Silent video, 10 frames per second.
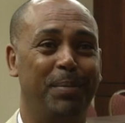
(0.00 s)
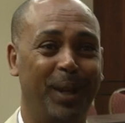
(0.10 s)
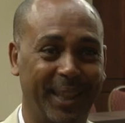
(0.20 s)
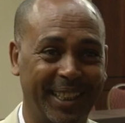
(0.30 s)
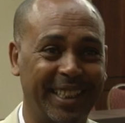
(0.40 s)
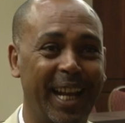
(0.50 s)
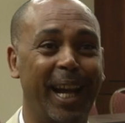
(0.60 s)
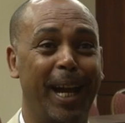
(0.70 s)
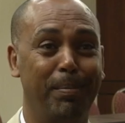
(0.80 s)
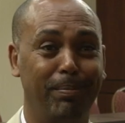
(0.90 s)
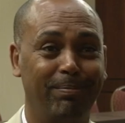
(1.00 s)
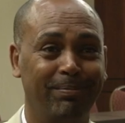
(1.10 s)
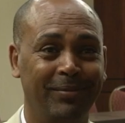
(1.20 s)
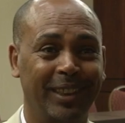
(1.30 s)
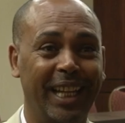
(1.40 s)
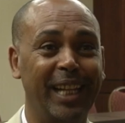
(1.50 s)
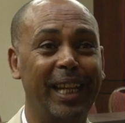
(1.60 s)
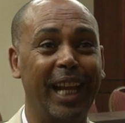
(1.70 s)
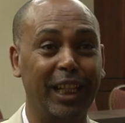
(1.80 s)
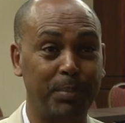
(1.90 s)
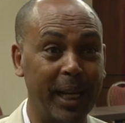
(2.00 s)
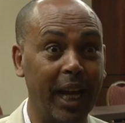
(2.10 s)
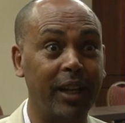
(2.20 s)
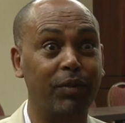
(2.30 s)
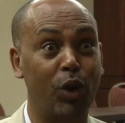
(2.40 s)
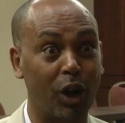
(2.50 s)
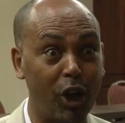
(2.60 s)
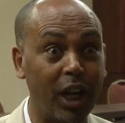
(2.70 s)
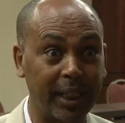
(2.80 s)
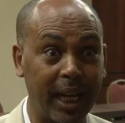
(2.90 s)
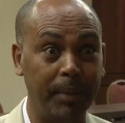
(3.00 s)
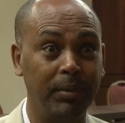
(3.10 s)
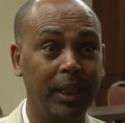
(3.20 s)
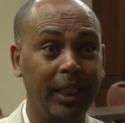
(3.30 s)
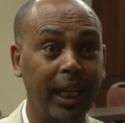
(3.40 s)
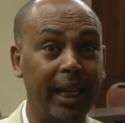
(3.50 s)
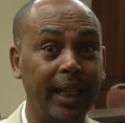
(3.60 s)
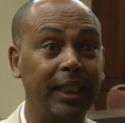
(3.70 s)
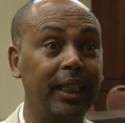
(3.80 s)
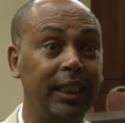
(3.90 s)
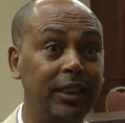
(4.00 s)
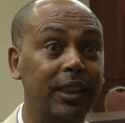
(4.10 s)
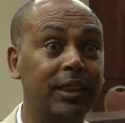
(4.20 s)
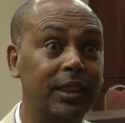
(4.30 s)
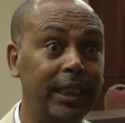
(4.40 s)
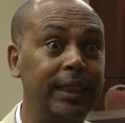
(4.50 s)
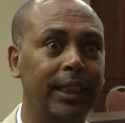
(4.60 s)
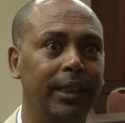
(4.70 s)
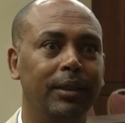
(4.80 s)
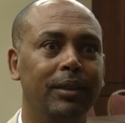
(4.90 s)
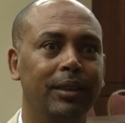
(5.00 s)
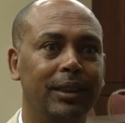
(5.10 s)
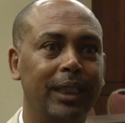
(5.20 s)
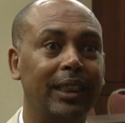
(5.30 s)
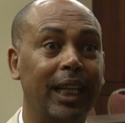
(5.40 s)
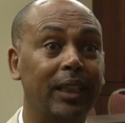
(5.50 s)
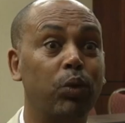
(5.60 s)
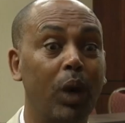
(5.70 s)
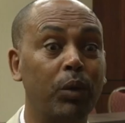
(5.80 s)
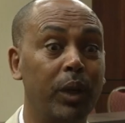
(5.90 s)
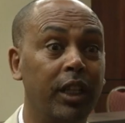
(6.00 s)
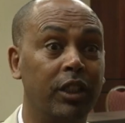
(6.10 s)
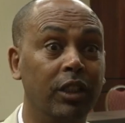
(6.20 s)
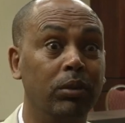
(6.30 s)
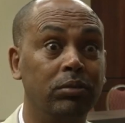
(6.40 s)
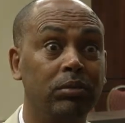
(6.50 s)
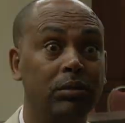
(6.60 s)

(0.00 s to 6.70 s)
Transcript: about this than I am. And he has been at it for a long time. And I think he just sees it, that that's what we need to do.